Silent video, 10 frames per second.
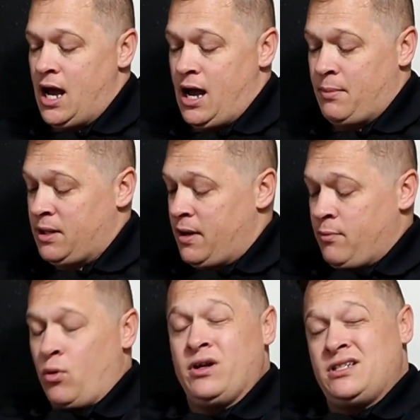But the
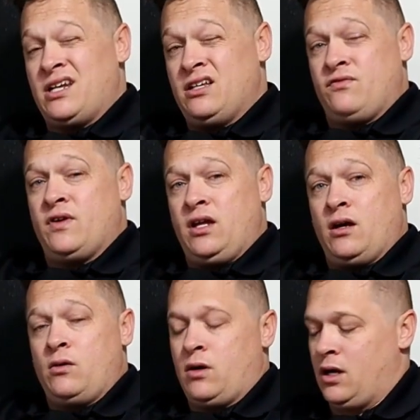main point of today's
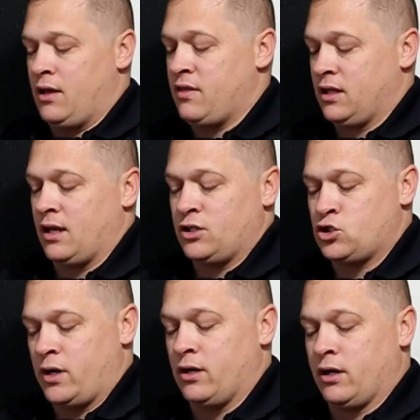video, I think that
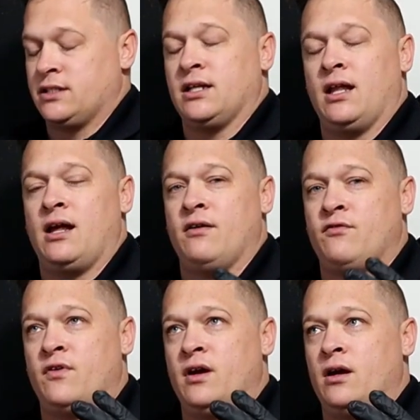Traeger gets a lot
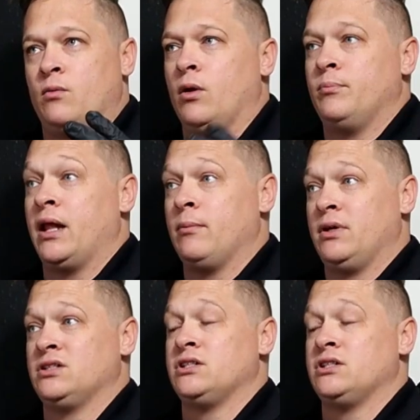of, pellet